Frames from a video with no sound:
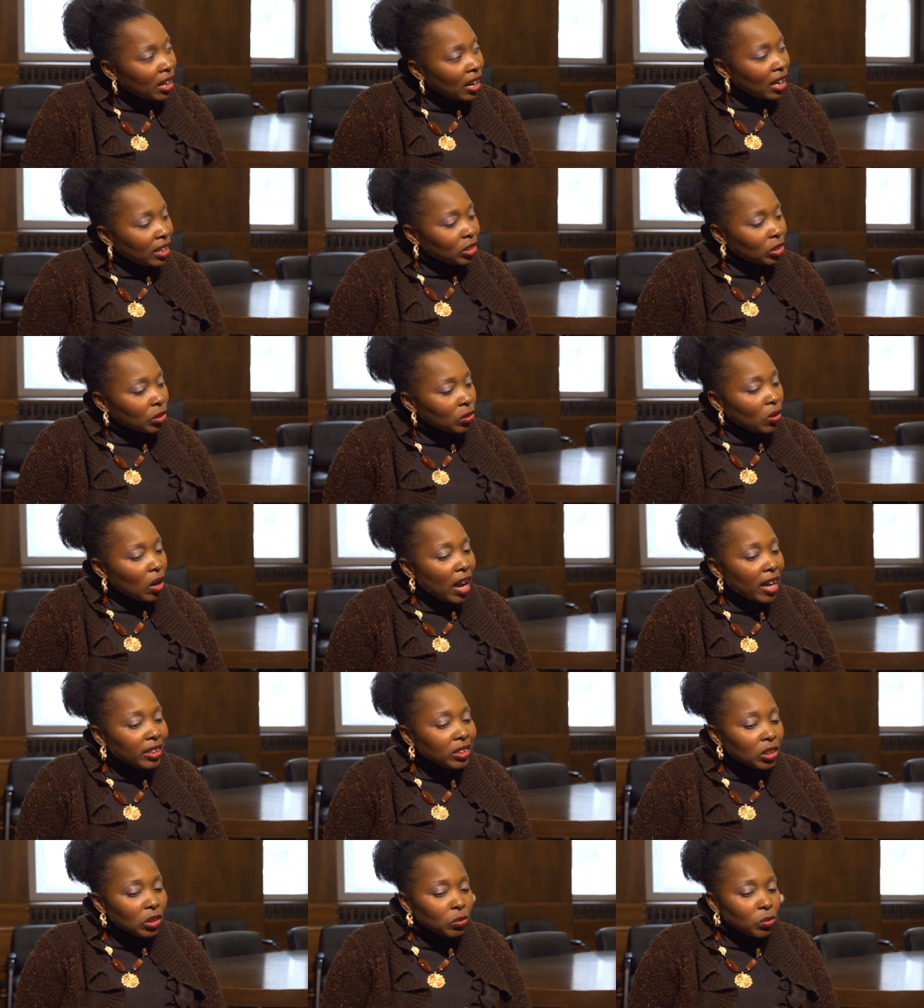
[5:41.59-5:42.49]
And so
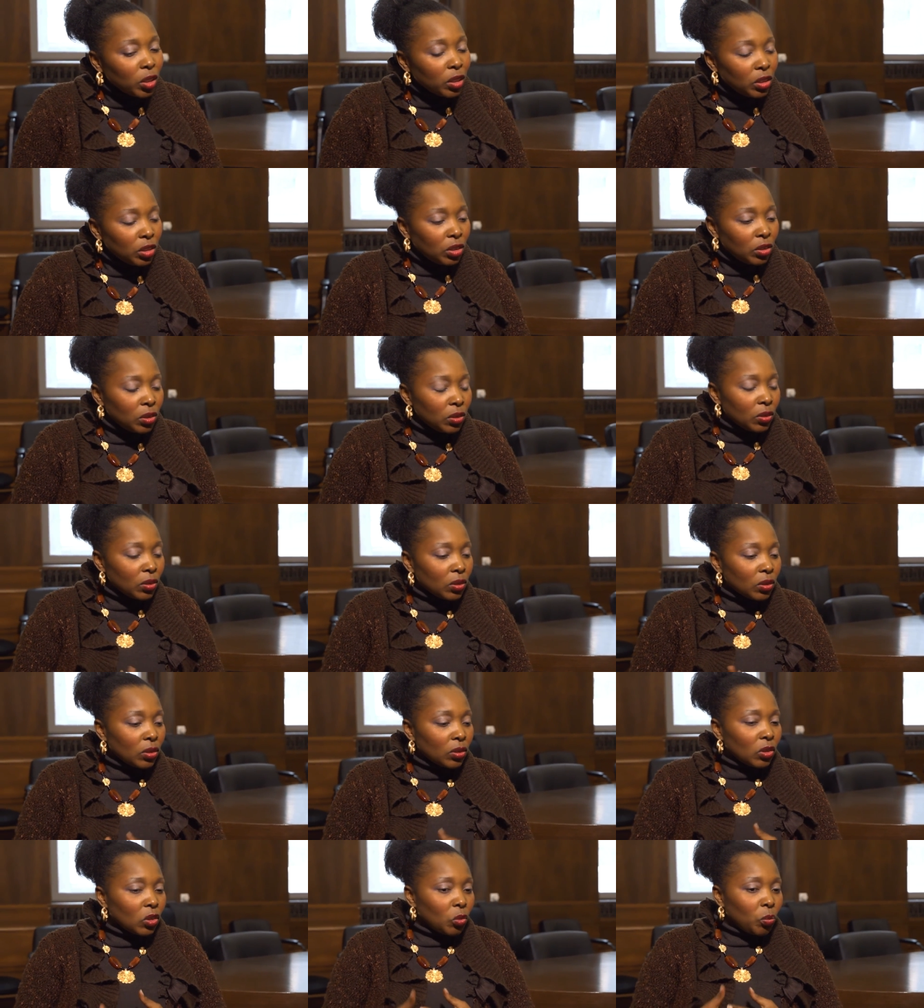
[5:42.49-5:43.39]
I just want you
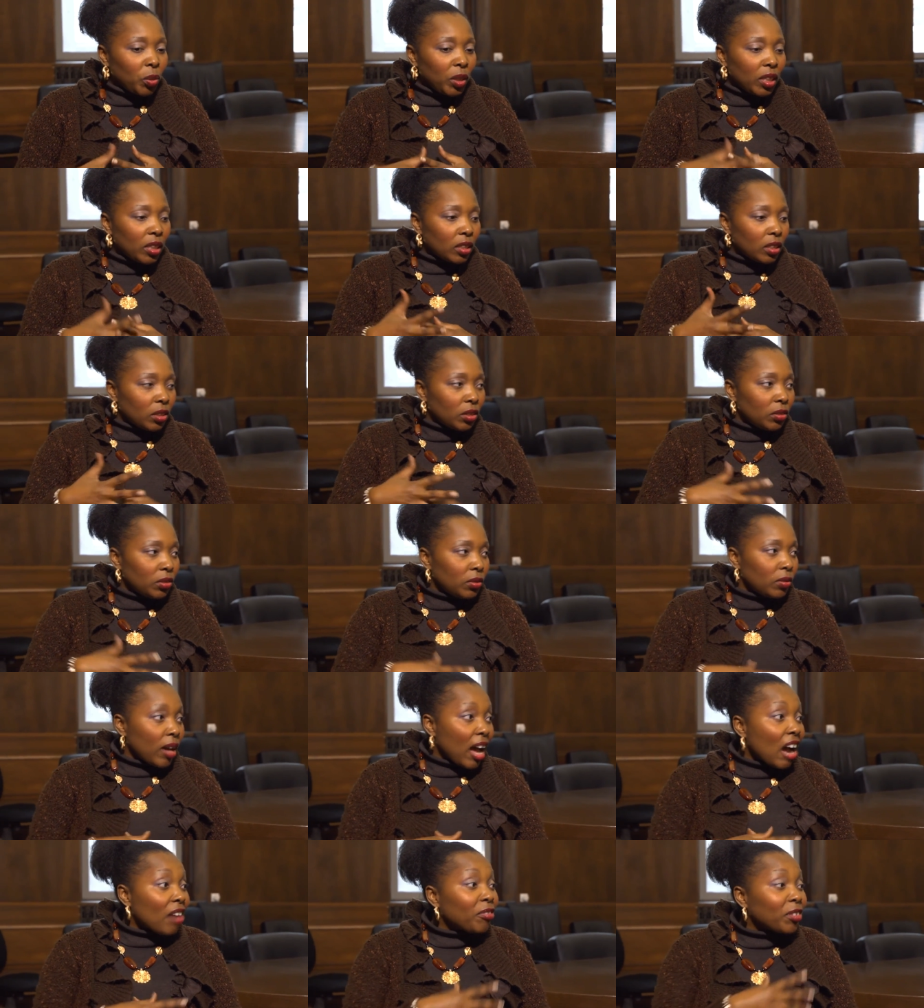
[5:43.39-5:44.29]
to speak
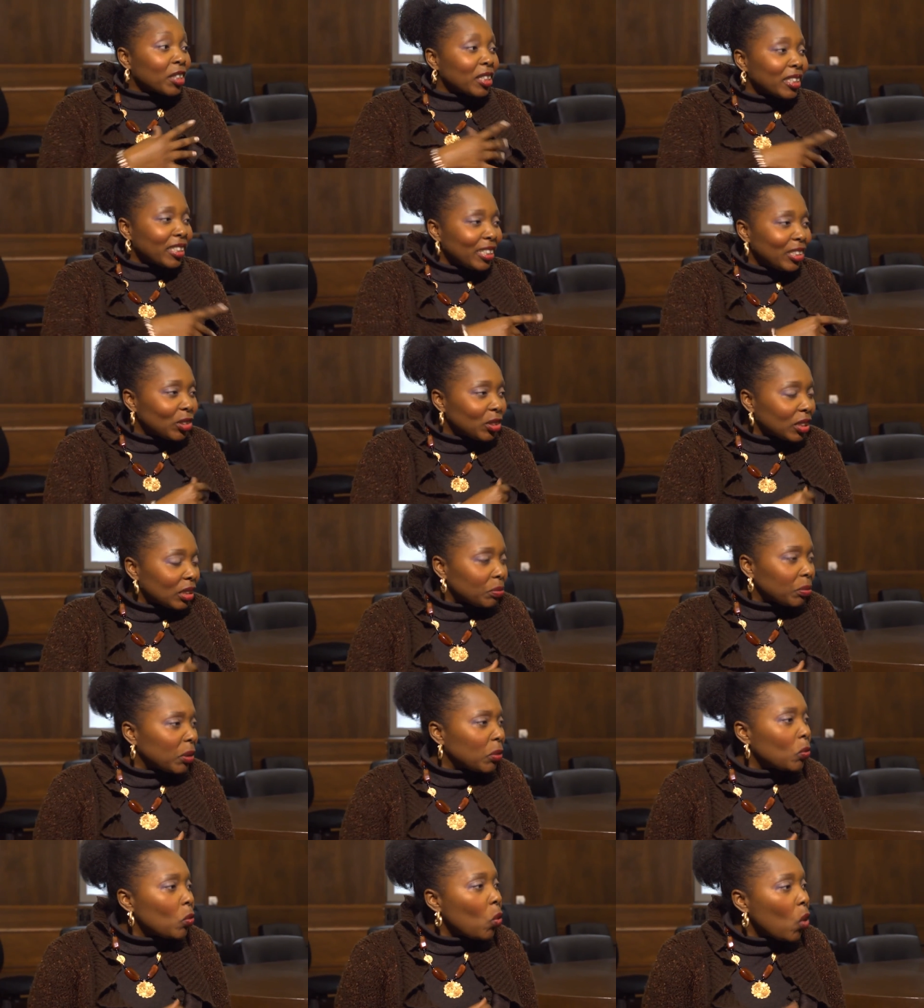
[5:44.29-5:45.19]
to African leadership
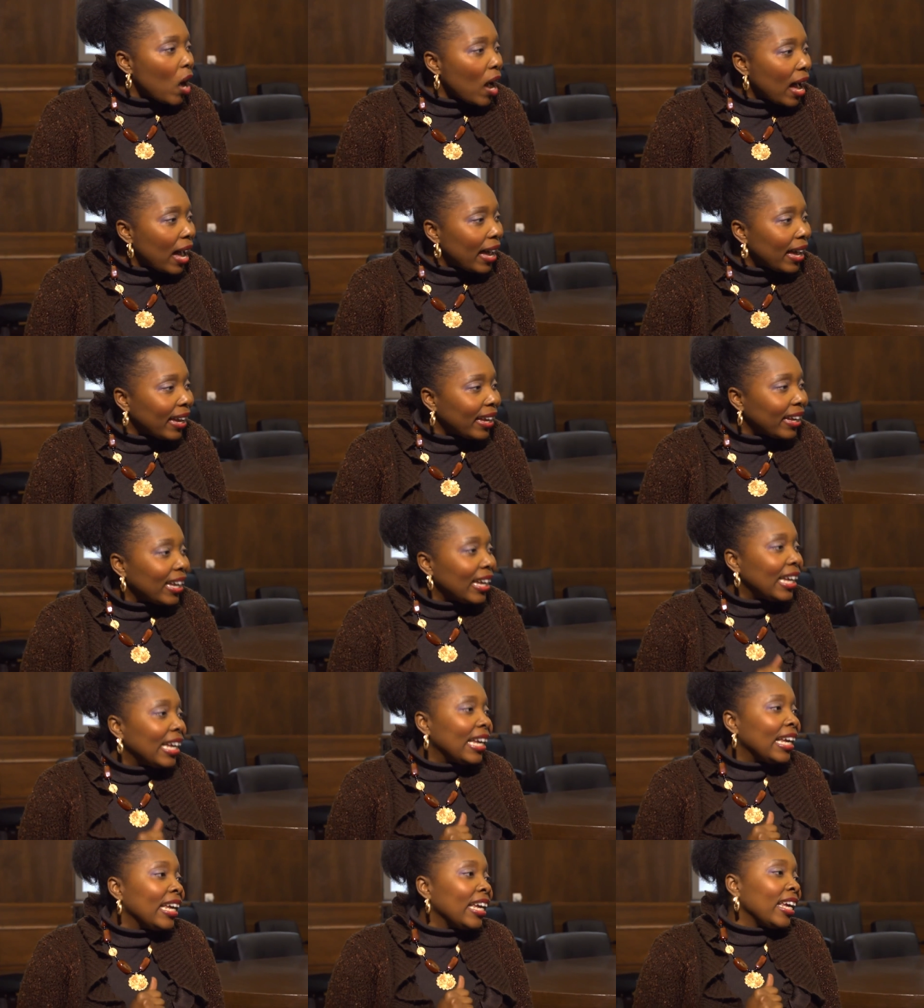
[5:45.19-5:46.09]
and why
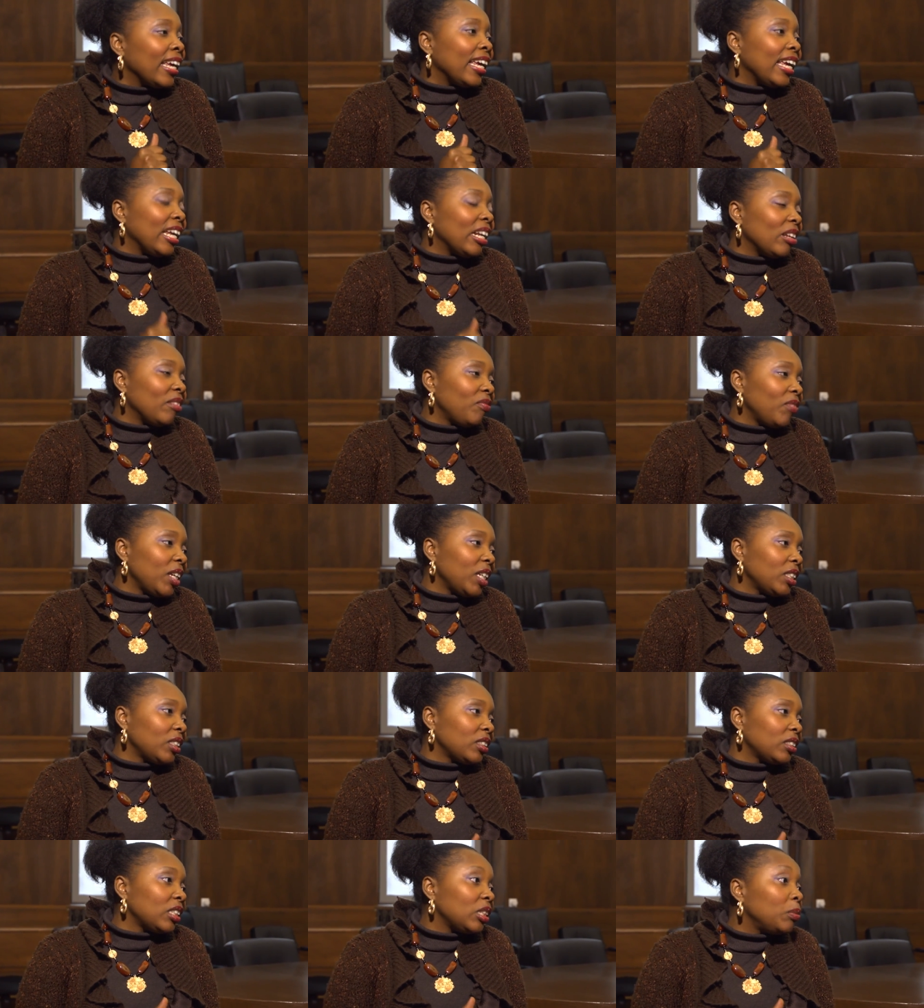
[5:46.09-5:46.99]

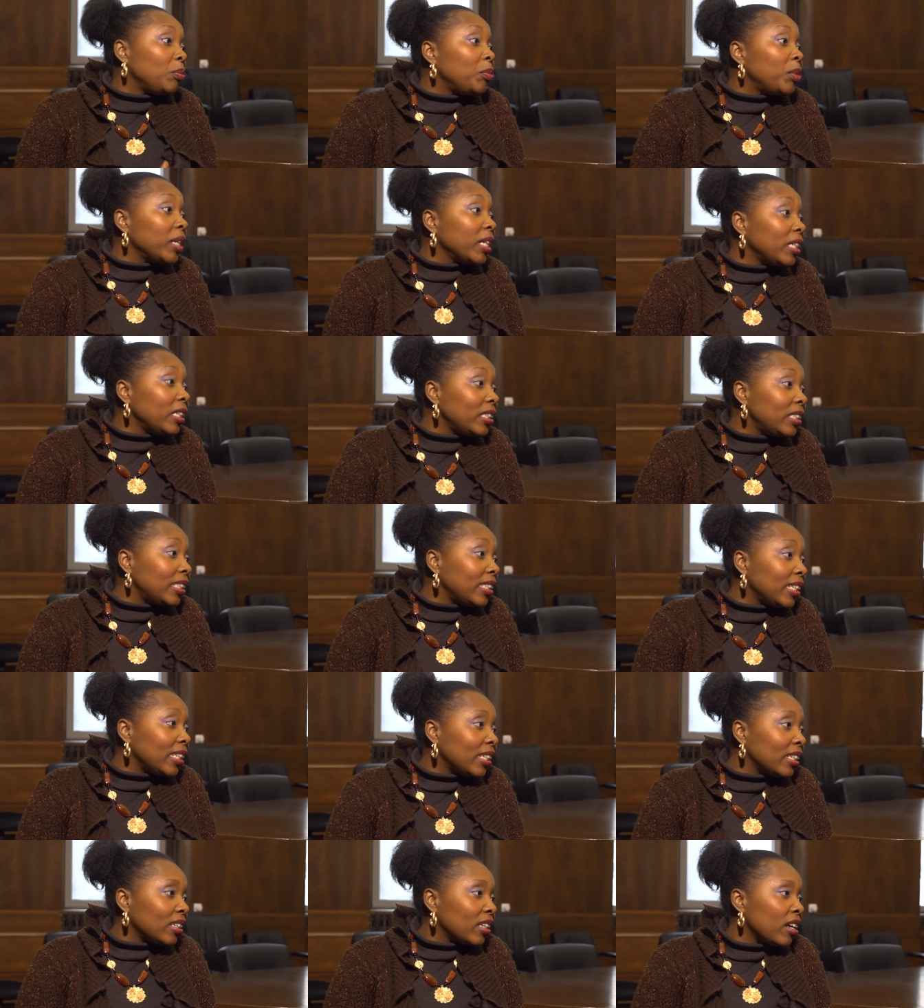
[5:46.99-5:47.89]
innovation and
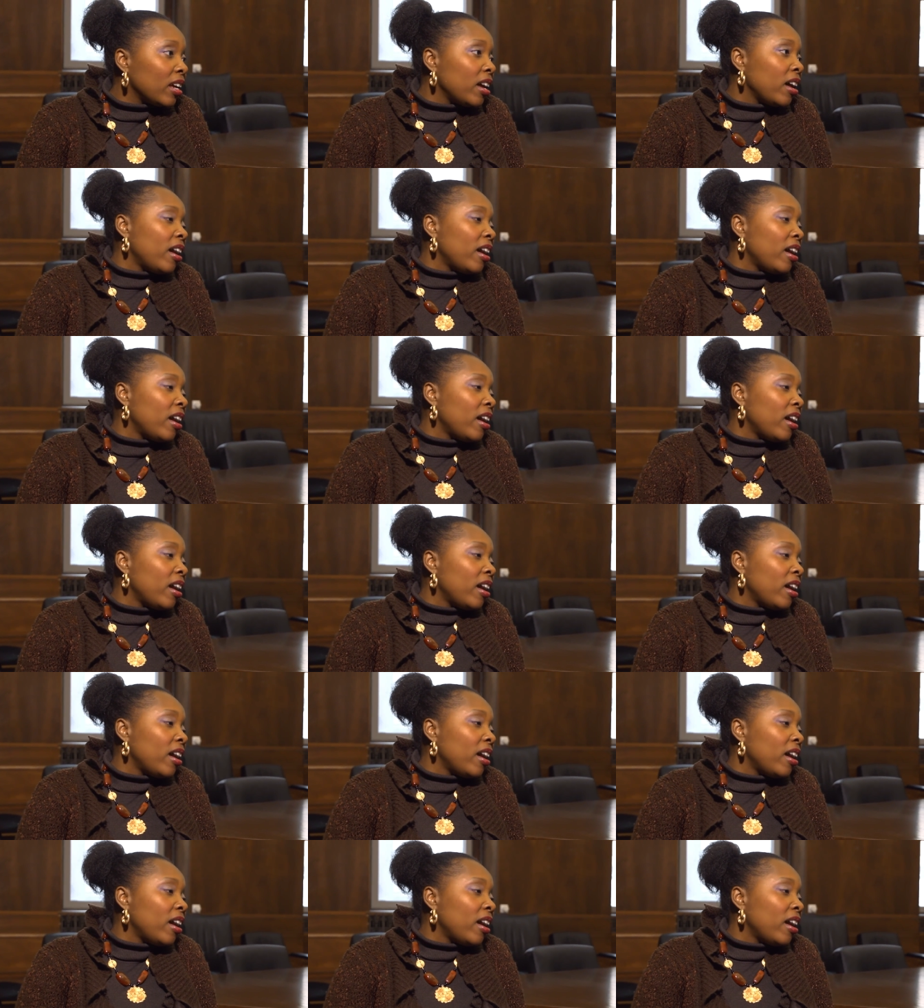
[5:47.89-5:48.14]
building